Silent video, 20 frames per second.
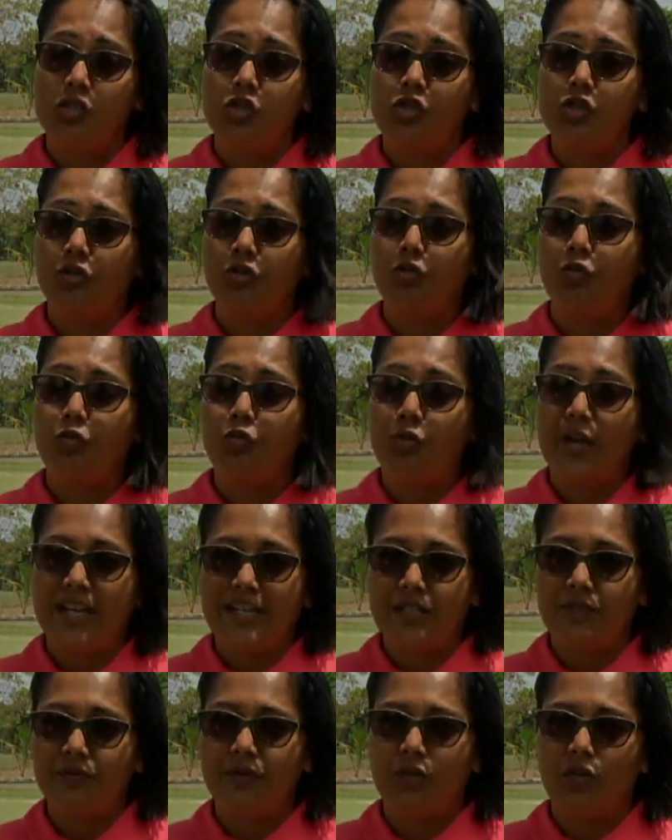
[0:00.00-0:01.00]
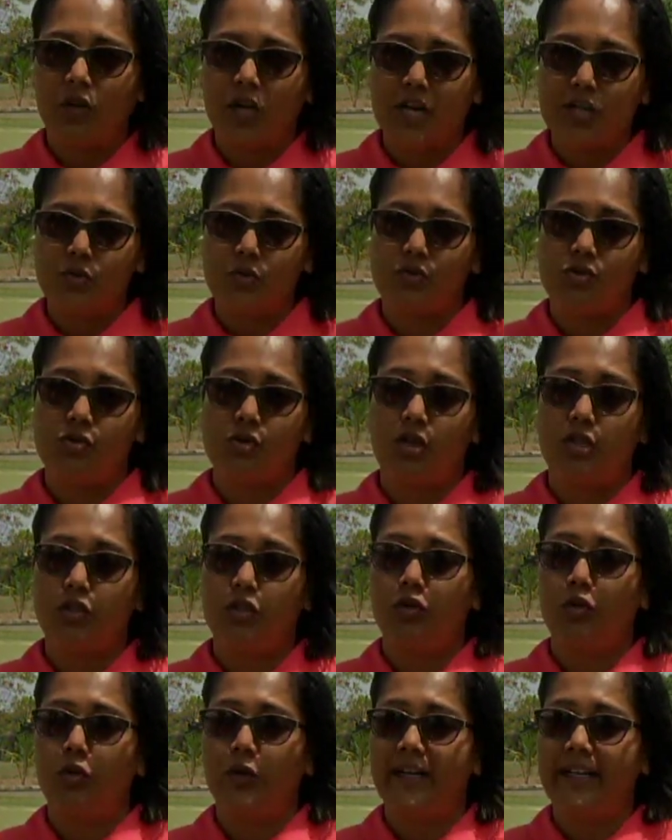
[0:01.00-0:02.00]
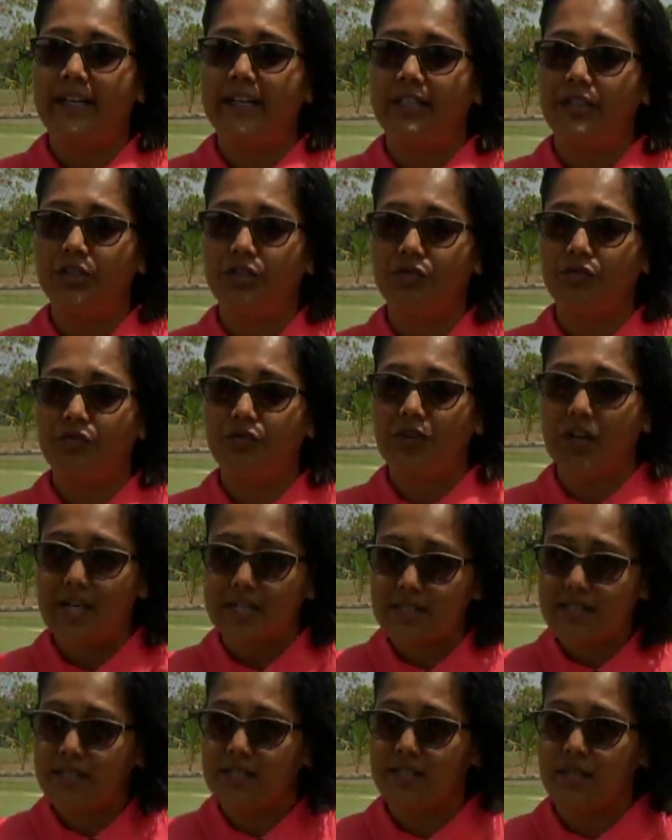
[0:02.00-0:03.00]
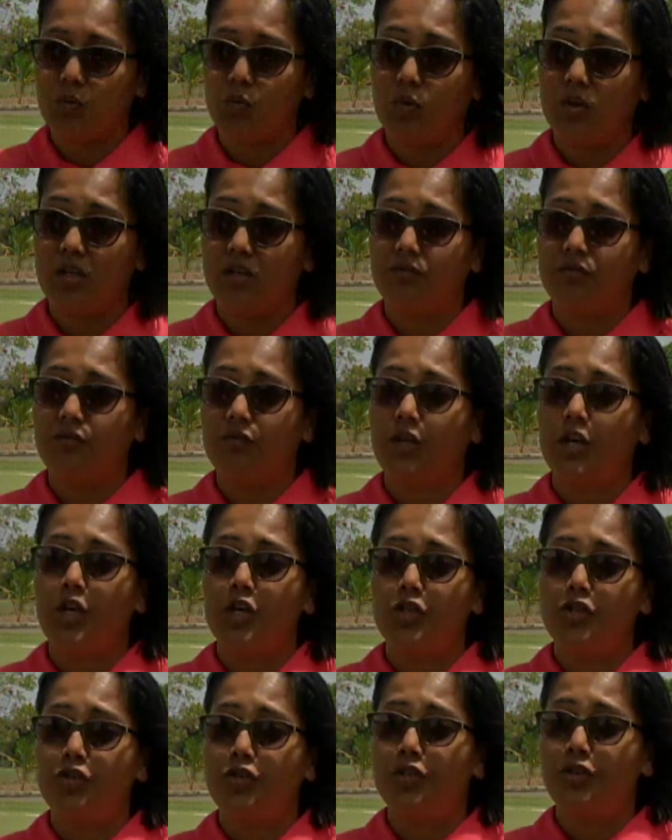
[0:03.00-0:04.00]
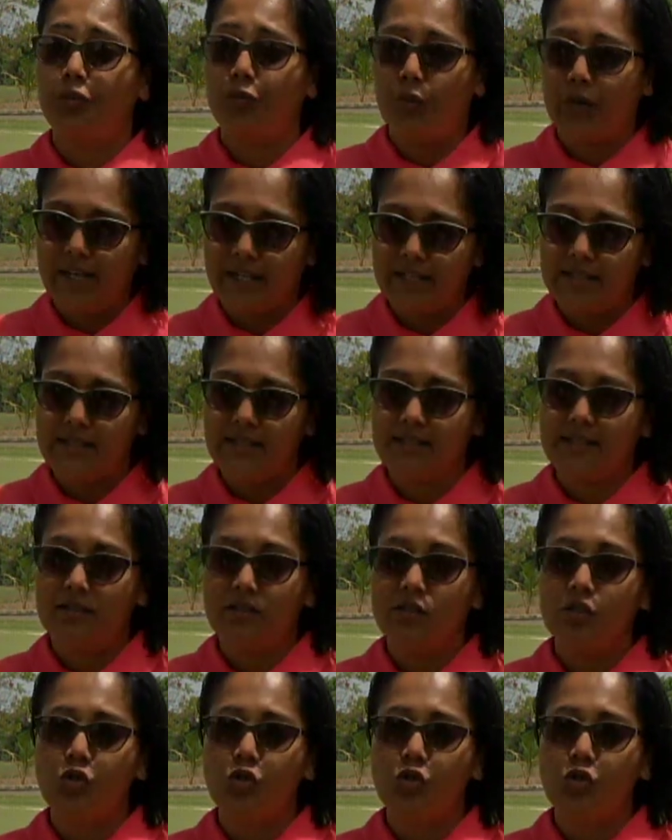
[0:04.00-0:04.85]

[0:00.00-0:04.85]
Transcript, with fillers: so the rate of the grass was not growing as fast as it would have during the rainy season.